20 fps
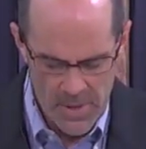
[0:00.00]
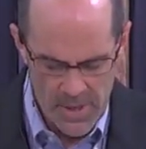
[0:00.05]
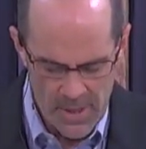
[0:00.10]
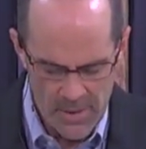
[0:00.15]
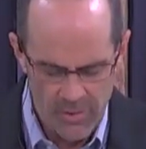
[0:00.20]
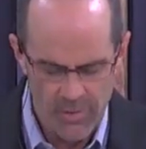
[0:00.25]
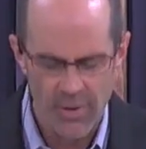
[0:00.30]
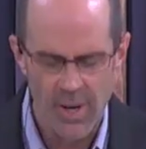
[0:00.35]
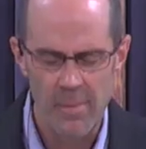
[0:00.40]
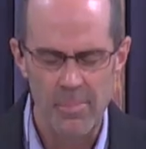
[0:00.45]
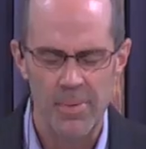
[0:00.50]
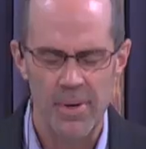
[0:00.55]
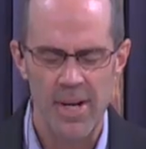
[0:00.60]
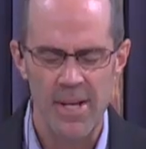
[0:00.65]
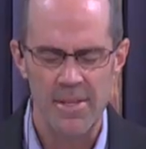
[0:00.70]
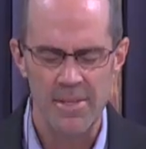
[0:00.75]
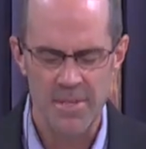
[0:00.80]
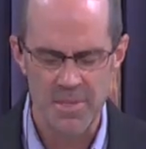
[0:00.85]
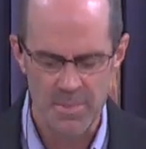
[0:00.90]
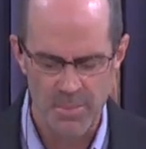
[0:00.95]
And so I pray
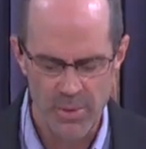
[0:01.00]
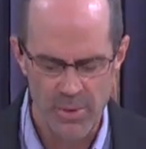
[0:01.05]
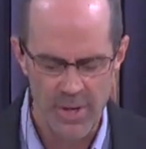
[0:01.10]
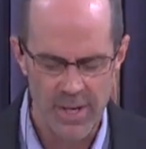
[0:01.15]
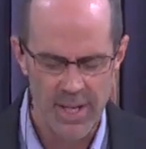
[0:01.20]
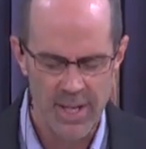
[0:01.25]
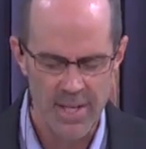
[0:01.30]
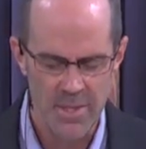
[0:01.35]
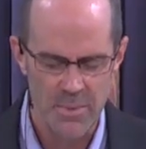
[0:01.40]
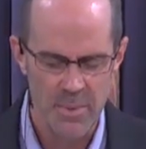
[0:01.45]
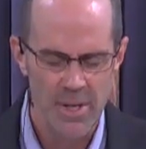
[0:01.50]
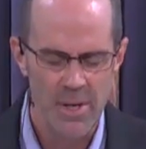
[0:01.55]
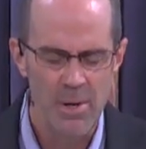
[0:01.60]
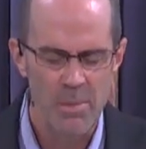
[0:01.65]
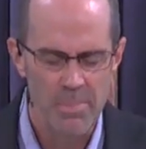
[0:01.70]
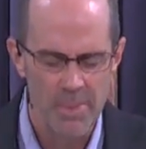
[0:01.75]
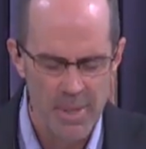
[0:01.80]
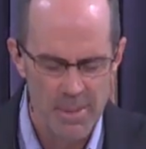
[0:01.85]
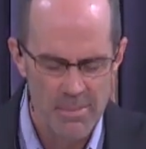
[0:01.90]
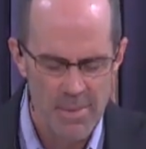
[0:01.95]
this morning as we
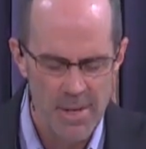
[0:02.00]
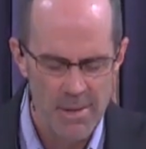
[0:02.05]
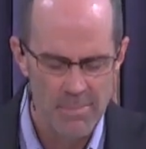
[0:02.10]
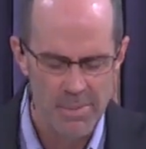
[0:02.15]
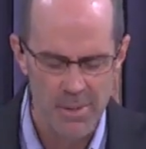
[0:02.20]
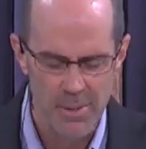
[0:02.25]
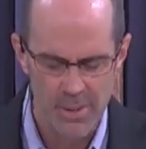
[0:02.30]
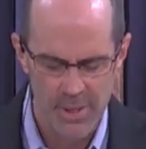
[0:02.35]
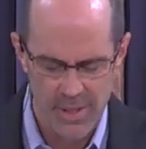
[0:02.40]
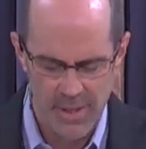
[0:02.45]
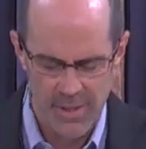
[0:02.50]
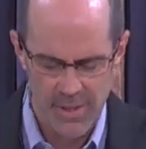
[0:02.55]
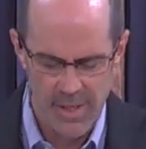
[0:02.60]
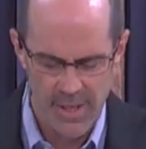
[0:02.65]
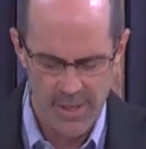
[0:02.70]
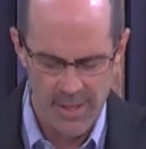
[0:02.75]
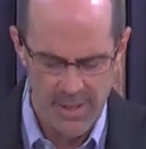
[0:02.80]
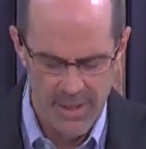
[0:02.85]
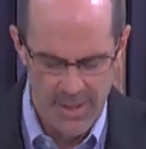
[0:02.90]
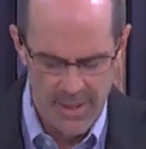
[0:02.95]
open them up, Lord,
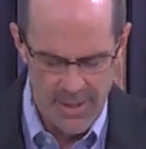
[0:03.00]
that